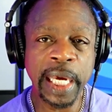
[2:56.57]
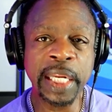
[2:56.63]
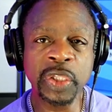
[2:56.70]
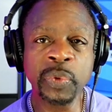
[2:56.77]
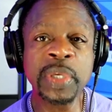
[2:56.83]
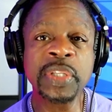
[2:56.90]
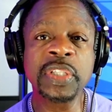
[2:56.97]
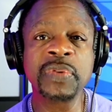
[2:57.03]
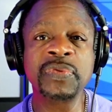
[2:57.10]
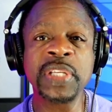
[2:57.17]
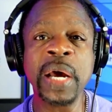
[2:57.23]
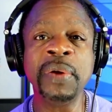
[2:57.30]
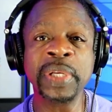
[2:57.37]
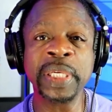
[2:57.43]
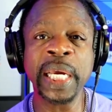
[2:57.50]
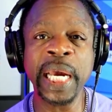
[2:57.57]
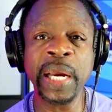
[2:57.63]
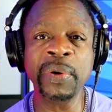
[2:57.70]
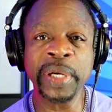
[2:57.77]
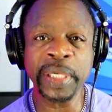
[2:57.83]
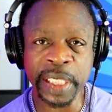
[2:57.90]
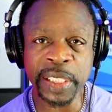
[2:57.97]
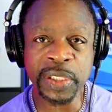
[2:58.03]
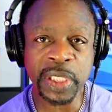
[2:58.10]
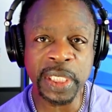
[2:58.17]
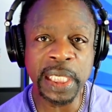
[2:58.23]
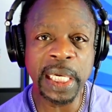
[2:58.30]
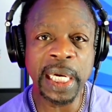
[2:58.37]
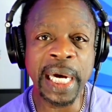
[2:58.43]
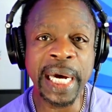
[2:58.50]
And at the risk of sounding arrogant,
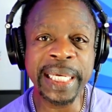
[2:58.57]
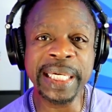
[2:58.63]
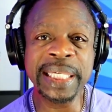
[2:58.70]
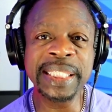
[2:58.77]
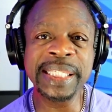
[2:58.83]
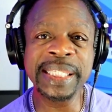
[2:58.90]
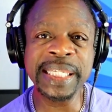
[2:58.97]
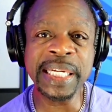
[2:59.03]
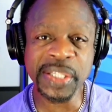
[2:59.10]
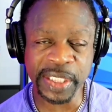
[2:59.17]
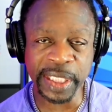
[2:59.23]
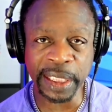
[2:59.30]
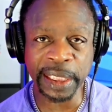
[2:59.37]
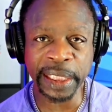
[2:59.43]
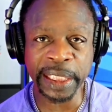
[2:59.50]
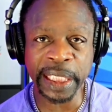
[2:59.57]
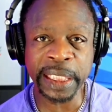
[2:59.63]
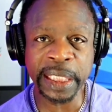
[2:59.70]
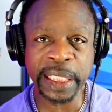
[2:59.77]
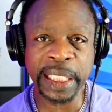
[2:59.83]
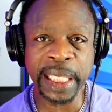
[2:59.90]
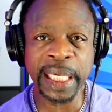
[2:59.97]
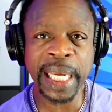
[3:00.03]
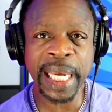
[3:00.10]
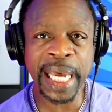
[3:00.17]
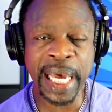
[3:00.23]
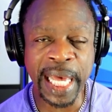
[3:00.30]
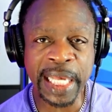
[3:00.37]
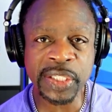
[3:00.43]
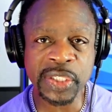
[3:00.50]
I consistently get
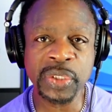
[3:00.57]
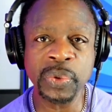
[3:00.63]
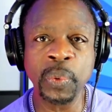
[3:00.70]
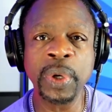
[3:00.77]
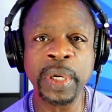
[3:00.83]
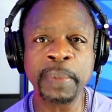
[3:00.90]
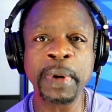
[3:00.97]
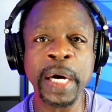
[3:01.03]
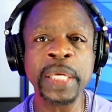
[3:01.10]
asked, what am